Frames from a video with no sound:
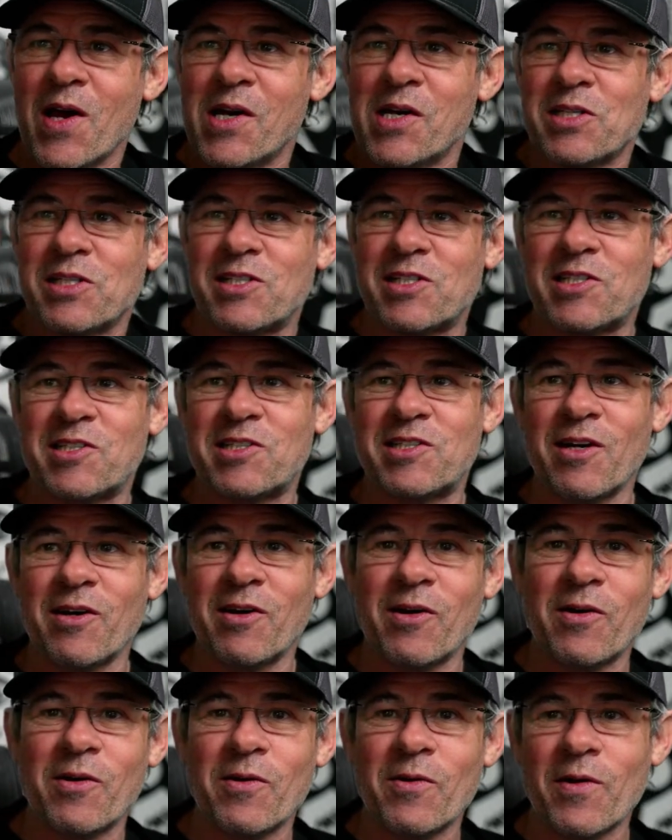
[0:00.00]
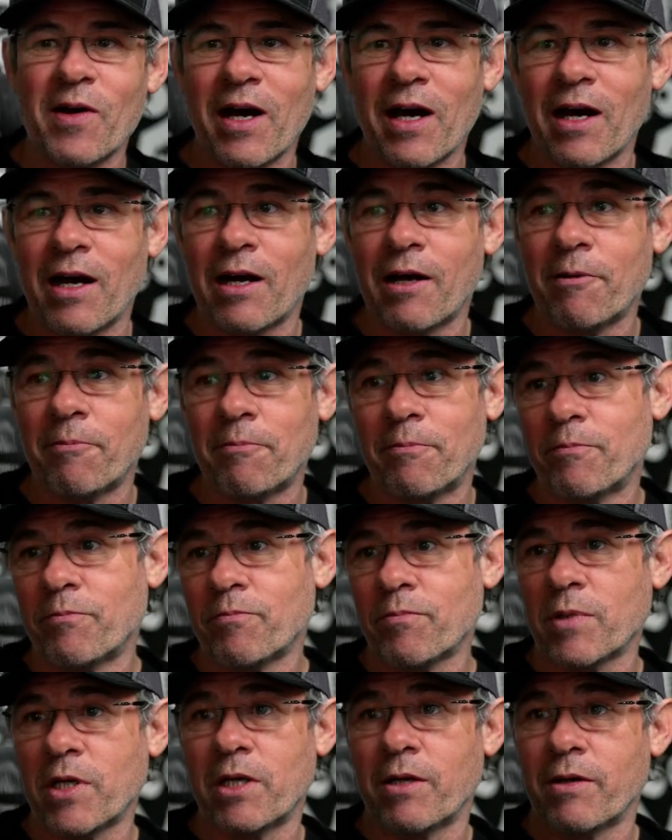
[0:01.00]
So, um,
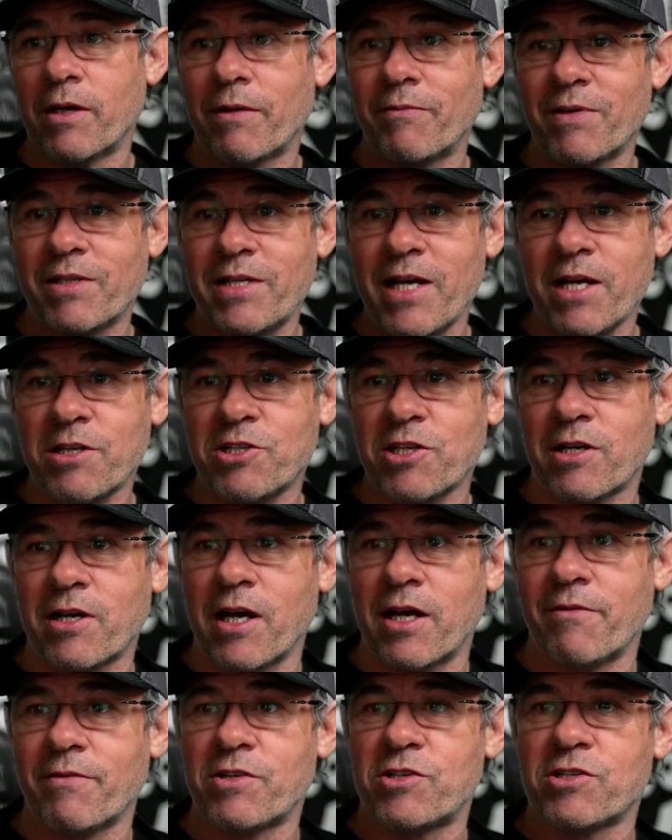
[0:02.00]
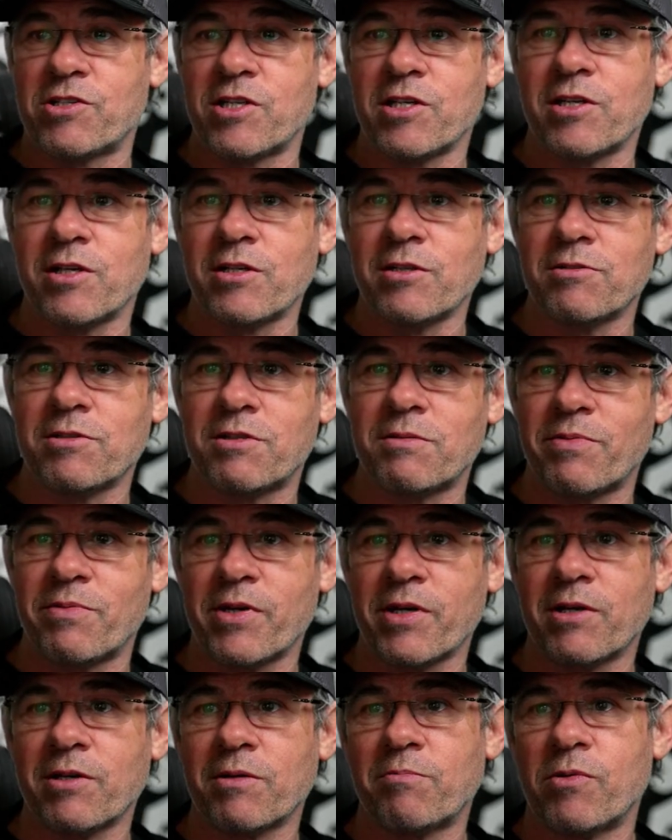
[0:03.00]
you know, and it's actually kind of interesting. You can do some
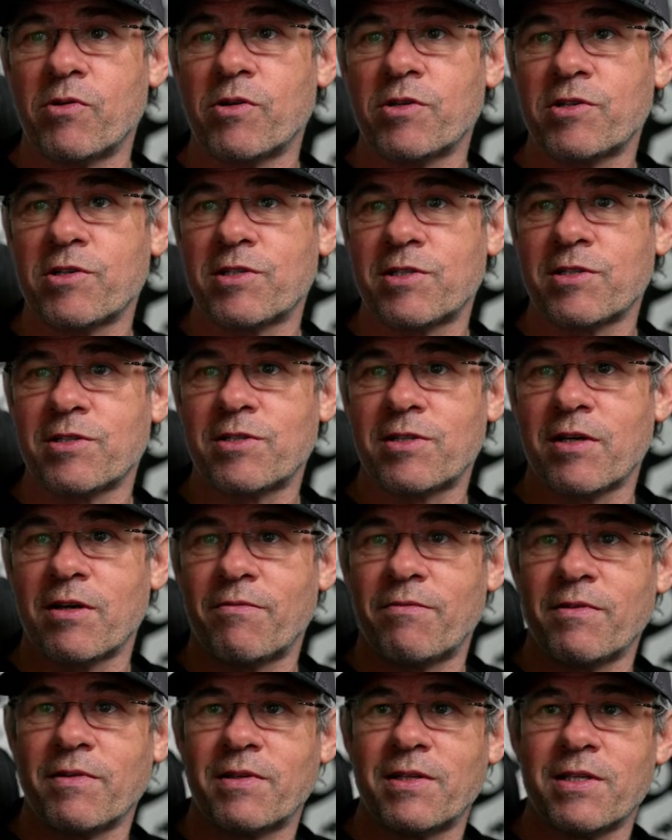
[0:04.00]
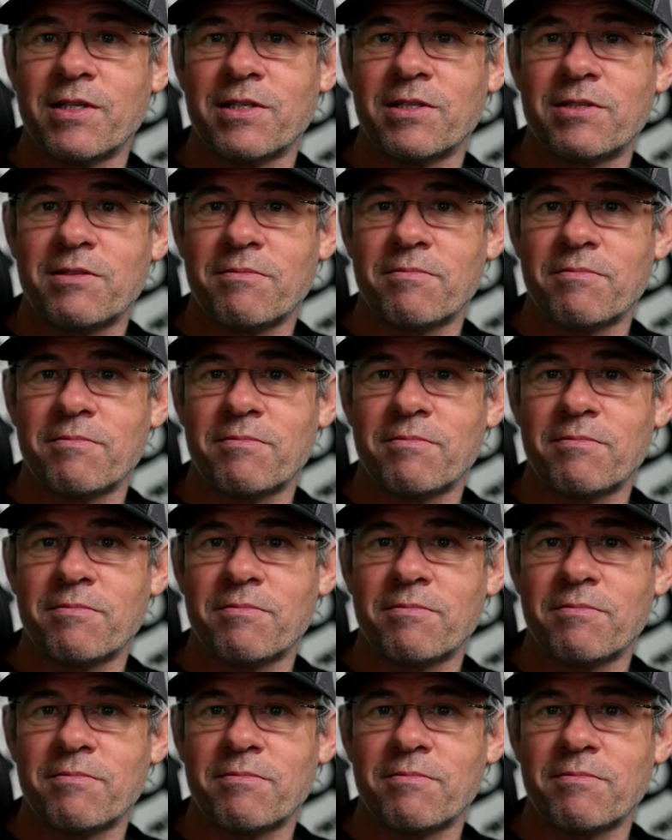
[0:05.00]
pretty good portraits and stuff with this